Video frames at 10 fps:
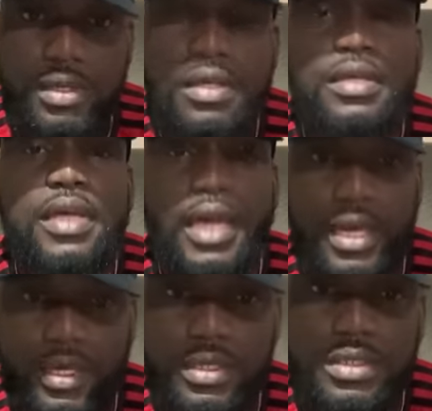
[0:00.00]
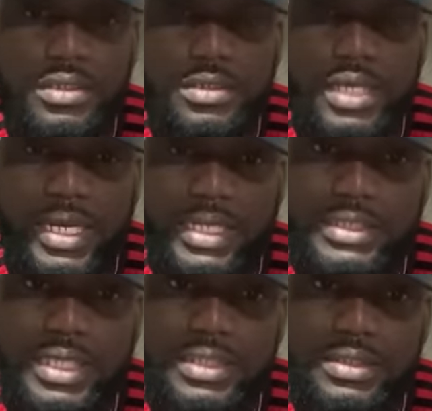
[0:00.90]
Yeah. You
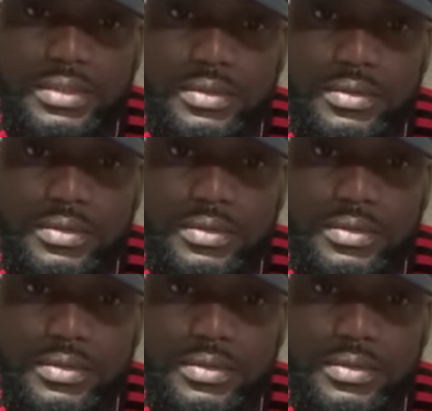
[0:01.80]
understand?